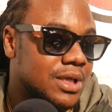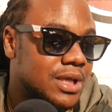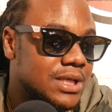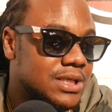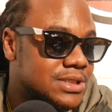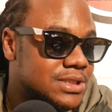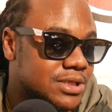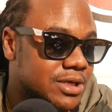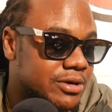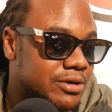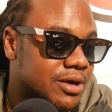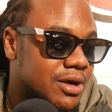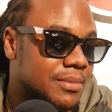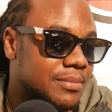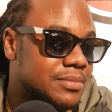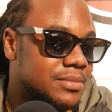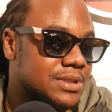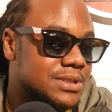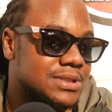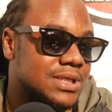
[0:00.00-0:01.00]

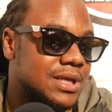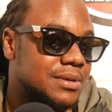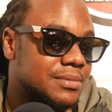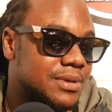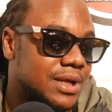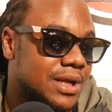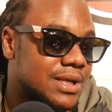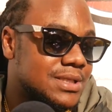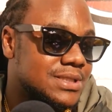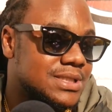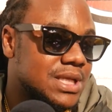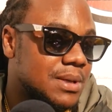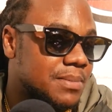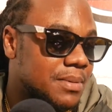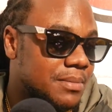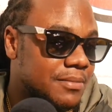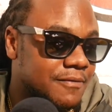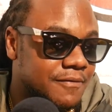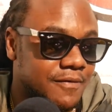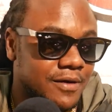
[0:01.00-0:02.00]
Instagram, the same thing,
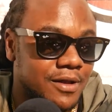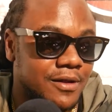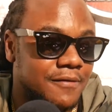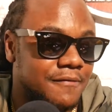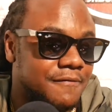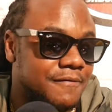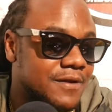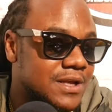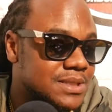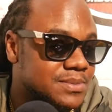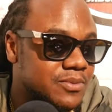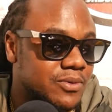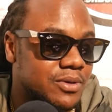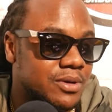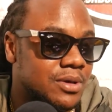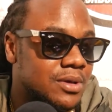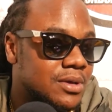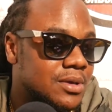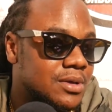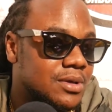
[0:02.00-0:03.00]
Unstoppable Fyah. Facebook,
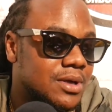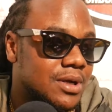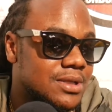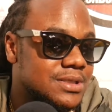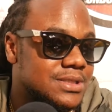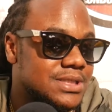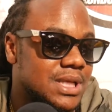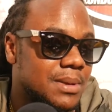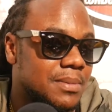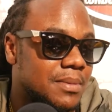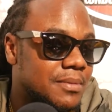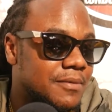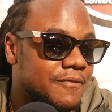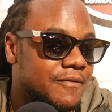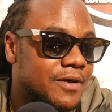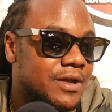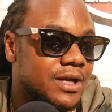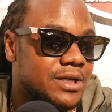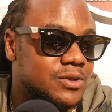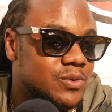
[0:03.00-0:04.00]
Unstoppable
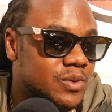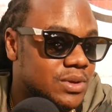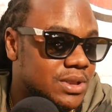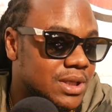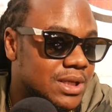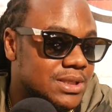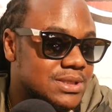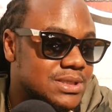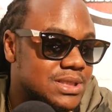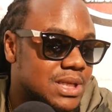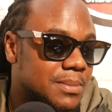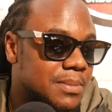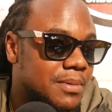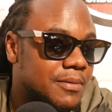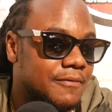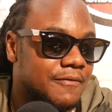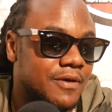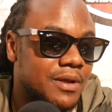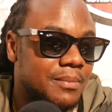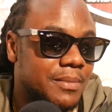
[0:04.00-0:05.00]
Fyah. Twitter,
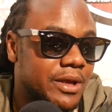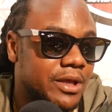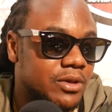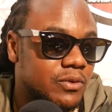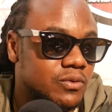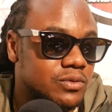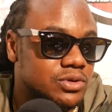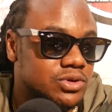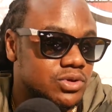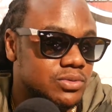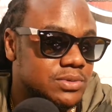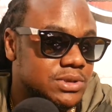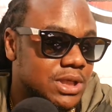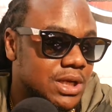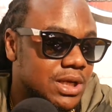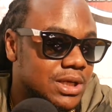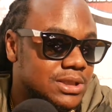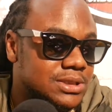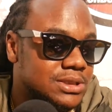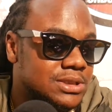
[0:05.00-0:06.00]
Unstoppable Fyah. My YouTube
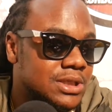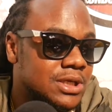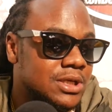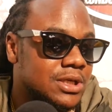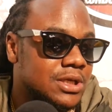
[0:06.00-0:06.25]
channel is